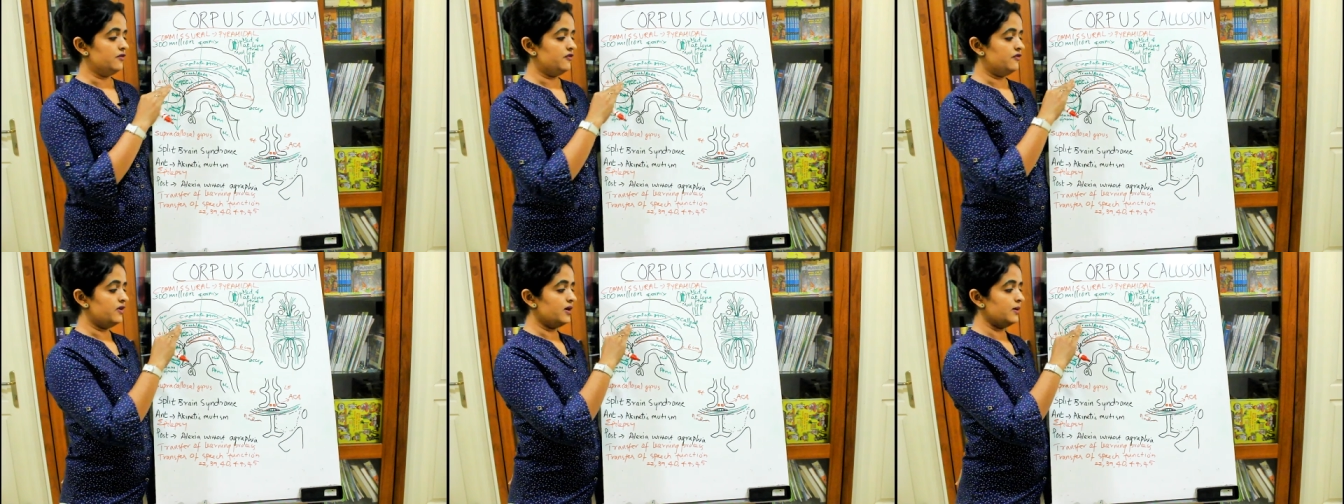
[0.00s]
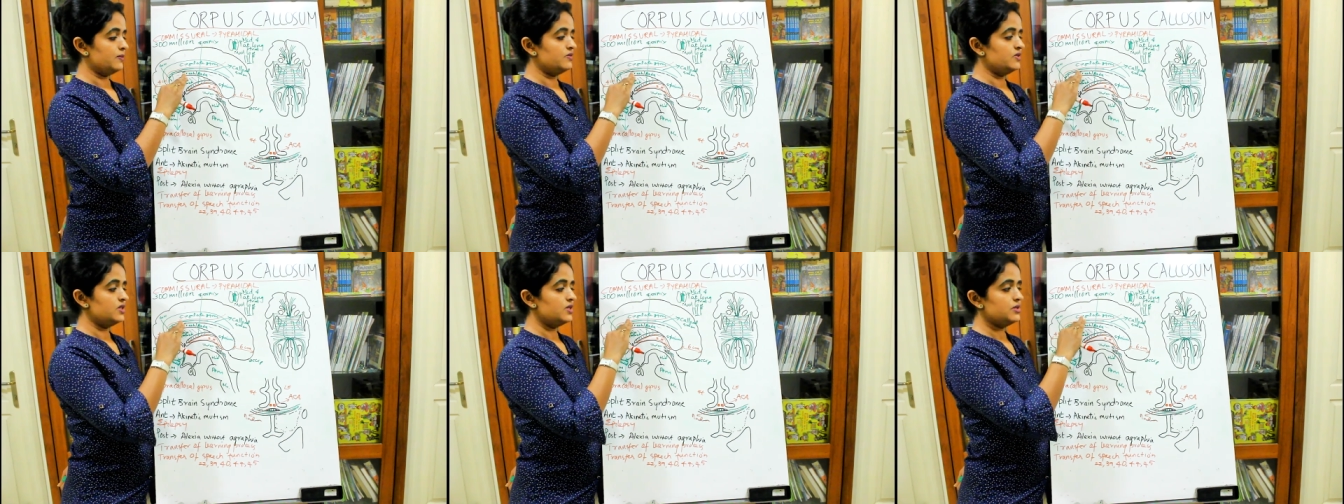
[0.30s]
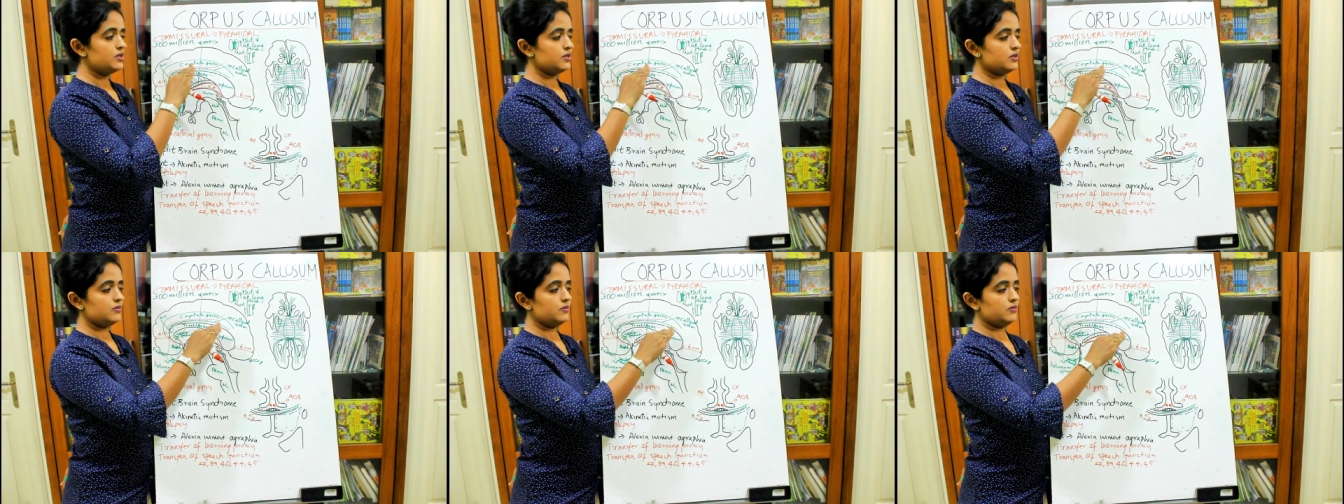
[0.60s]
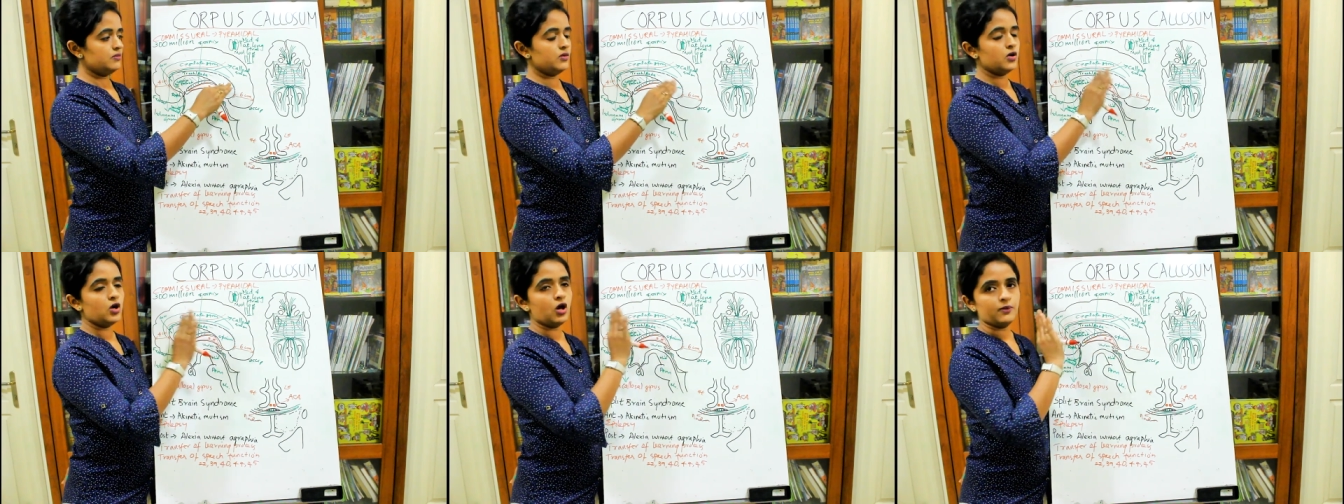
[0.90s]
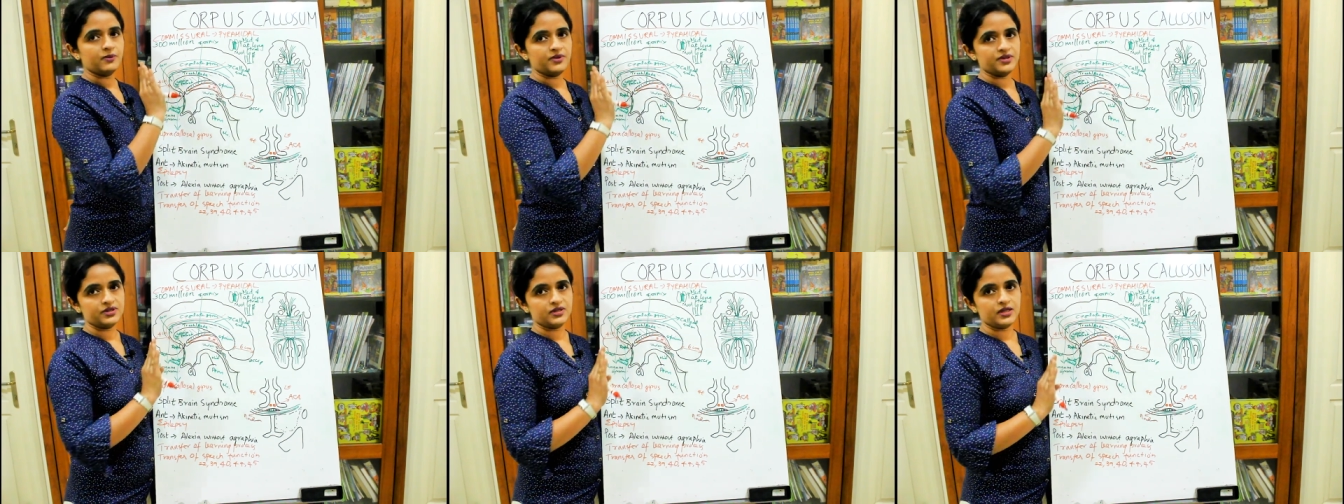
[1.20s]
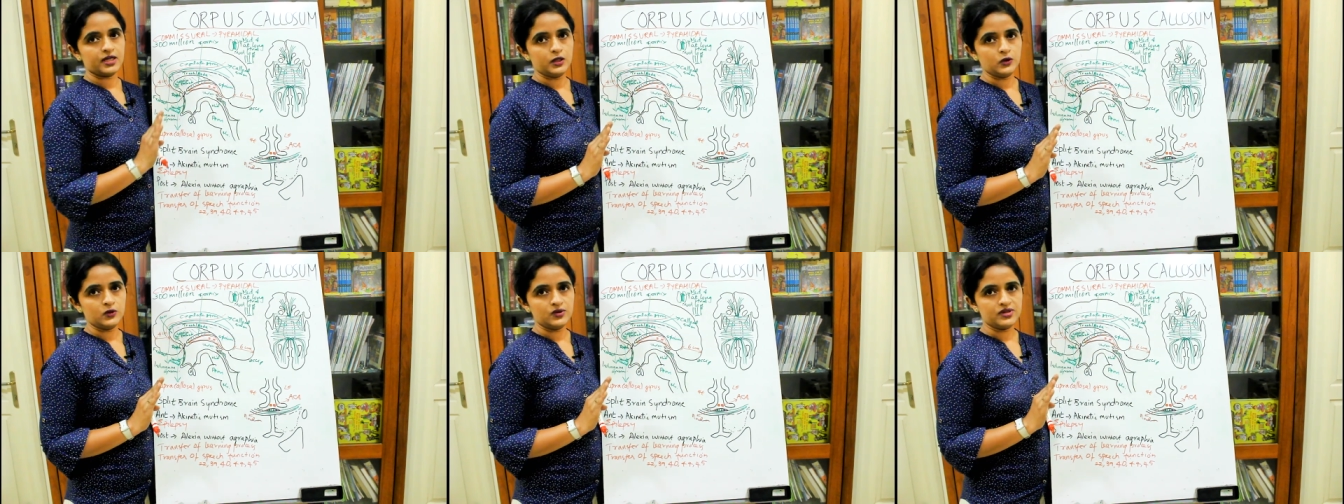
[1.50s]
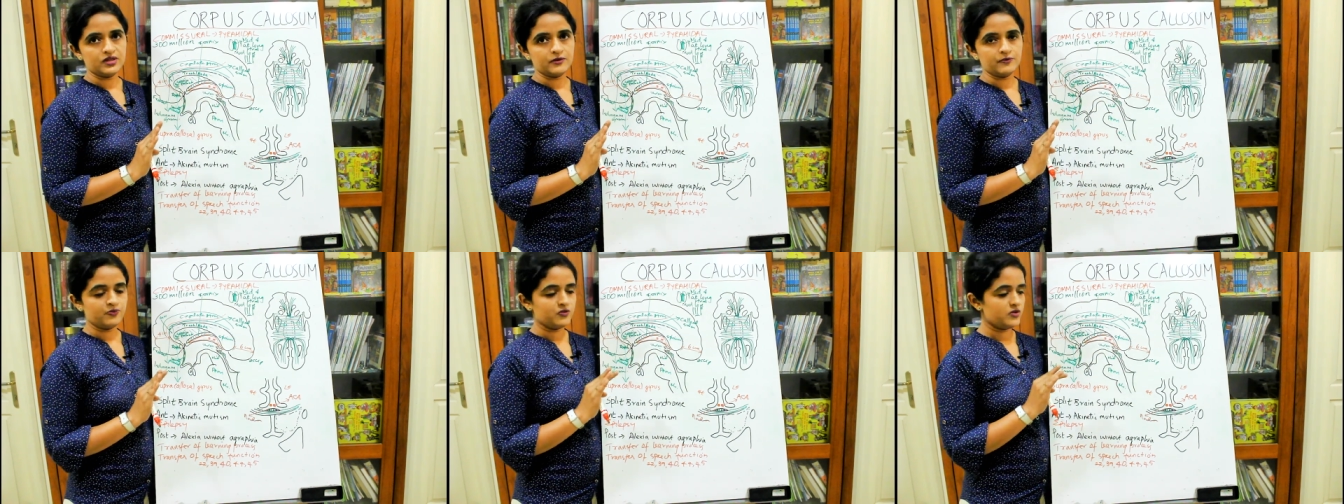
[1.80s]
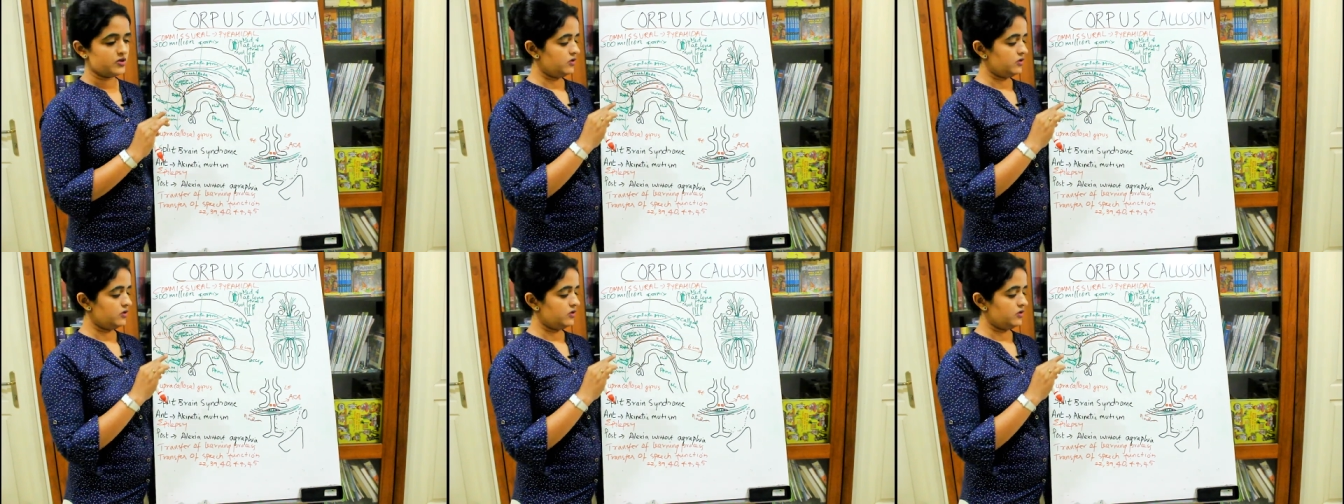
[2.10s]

from this corpus callosum.